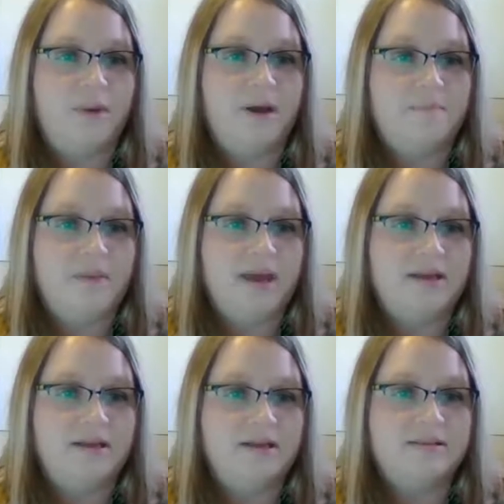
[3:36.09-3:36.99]

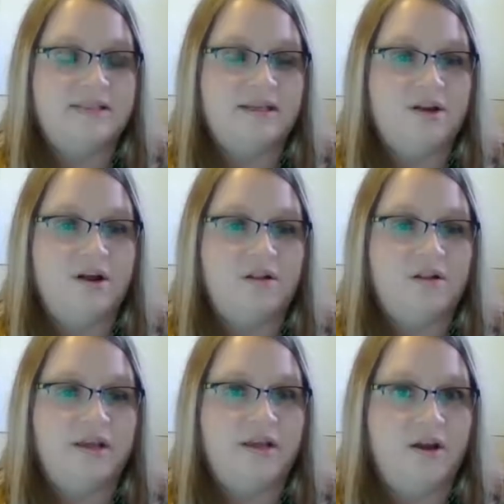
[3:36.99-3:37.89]
PubMed,
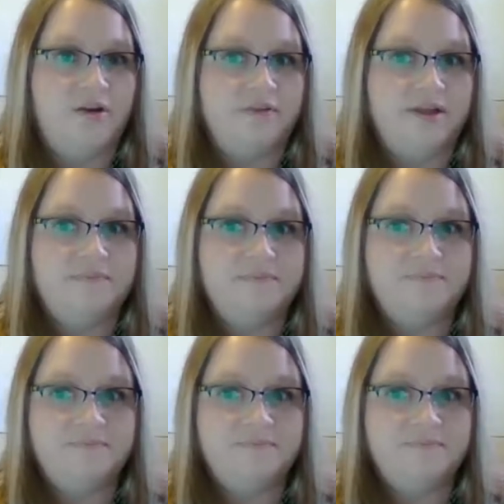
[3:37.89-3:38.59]
CINAHL, and Ovid.